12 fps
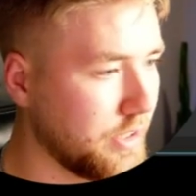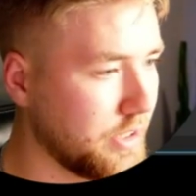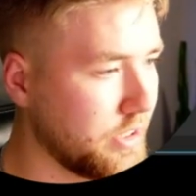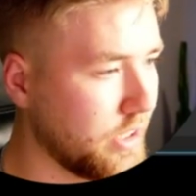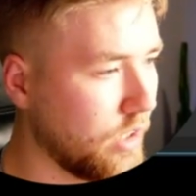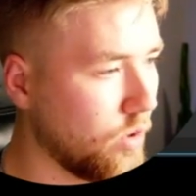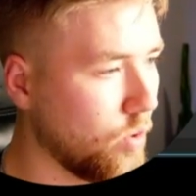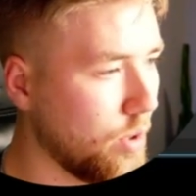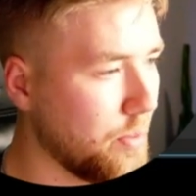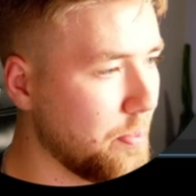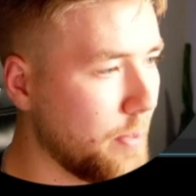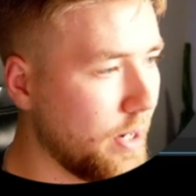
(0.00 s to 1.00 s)
This is
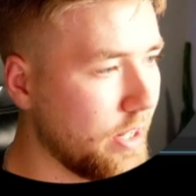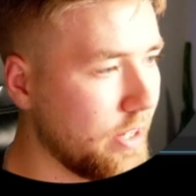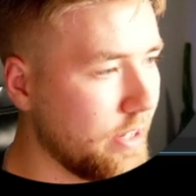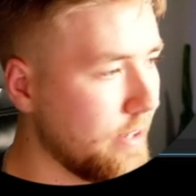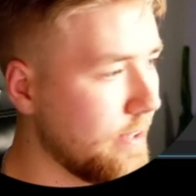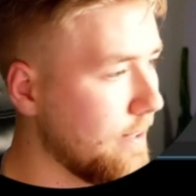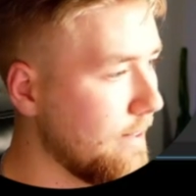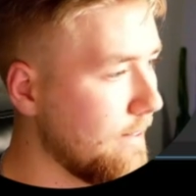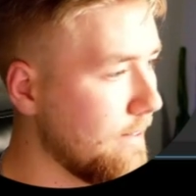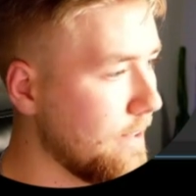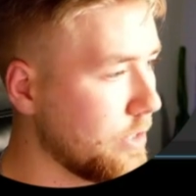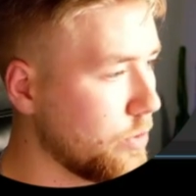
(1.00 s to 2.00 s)
how my
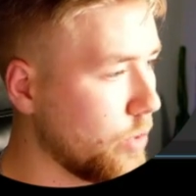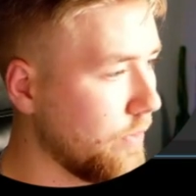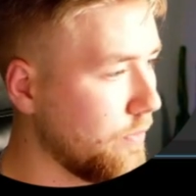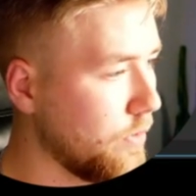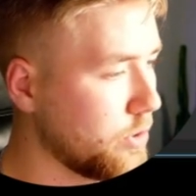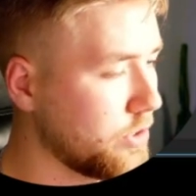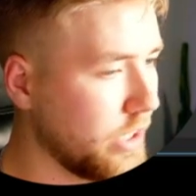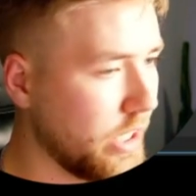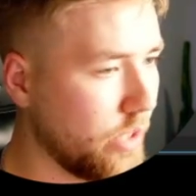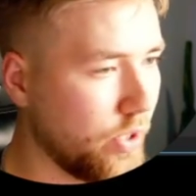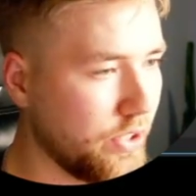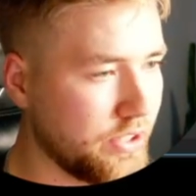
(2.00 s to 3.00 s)
uh, graph looks
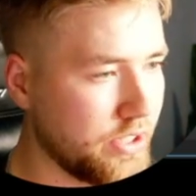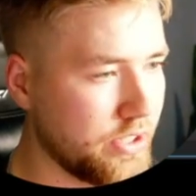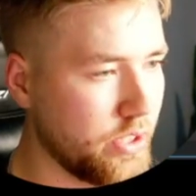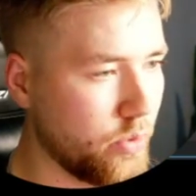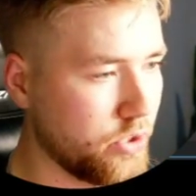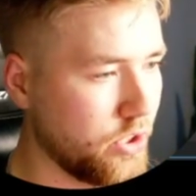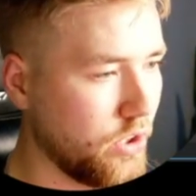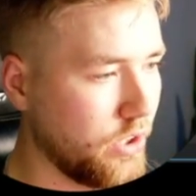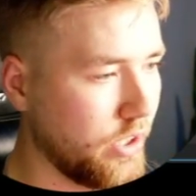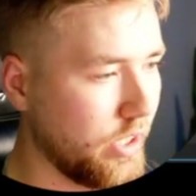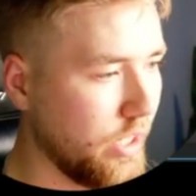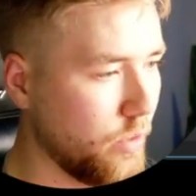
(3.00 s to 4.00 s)
here and this is the
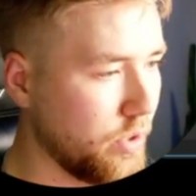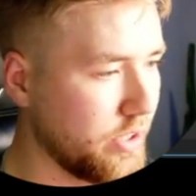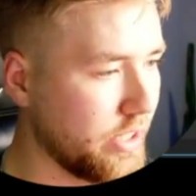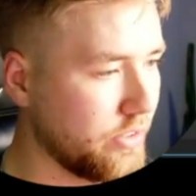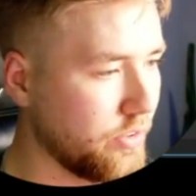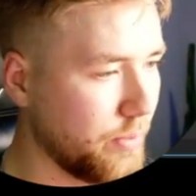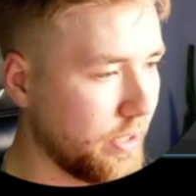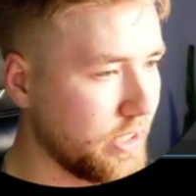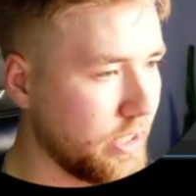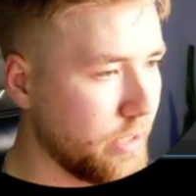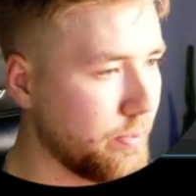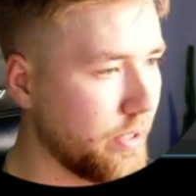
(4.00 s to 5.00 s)
result I will get on my
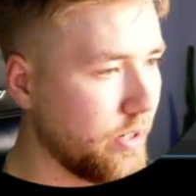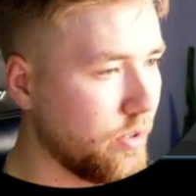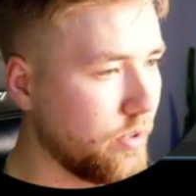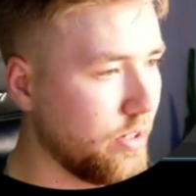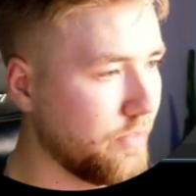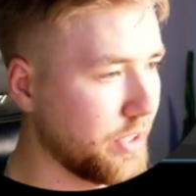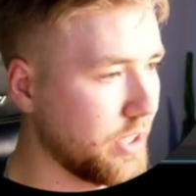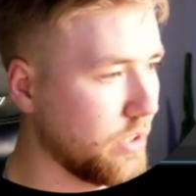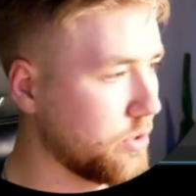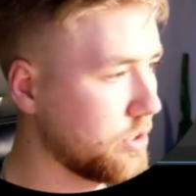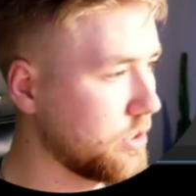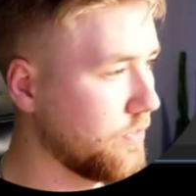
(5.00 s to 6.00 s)
clip here. I think it
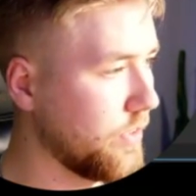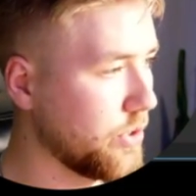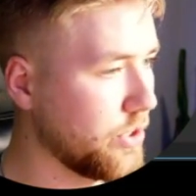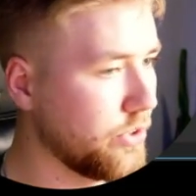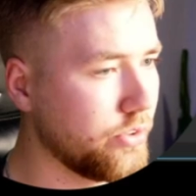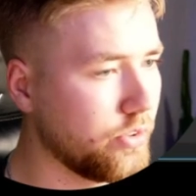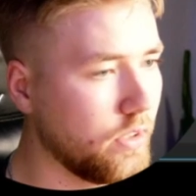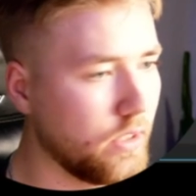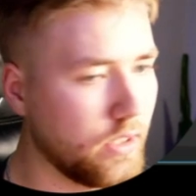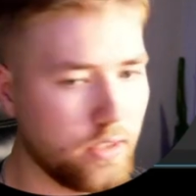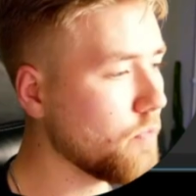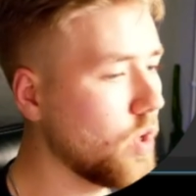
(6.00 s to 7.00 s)
looks very good.
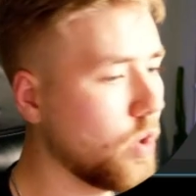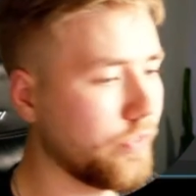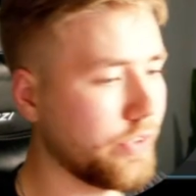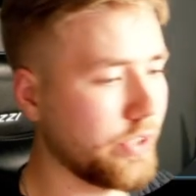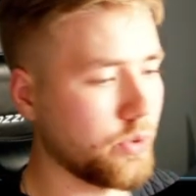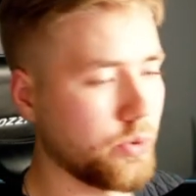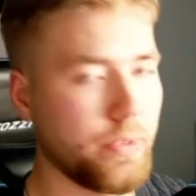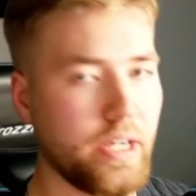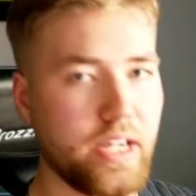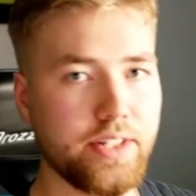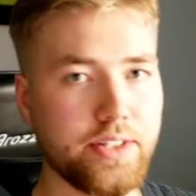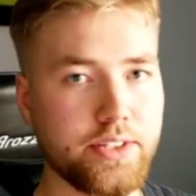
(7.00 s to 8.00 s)
After that I'm going to be
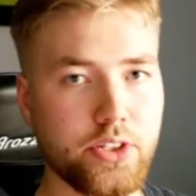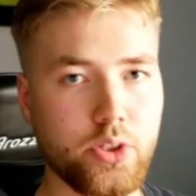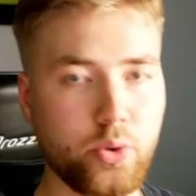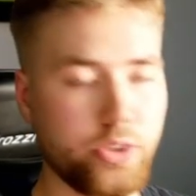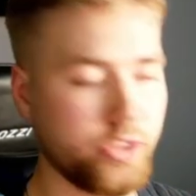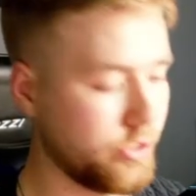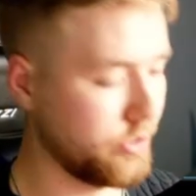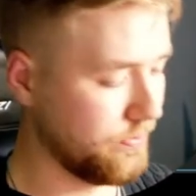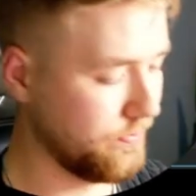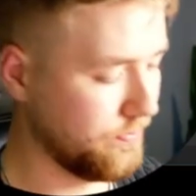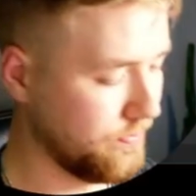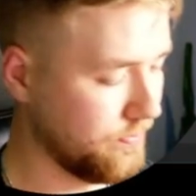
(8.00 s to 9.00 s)
adding noise.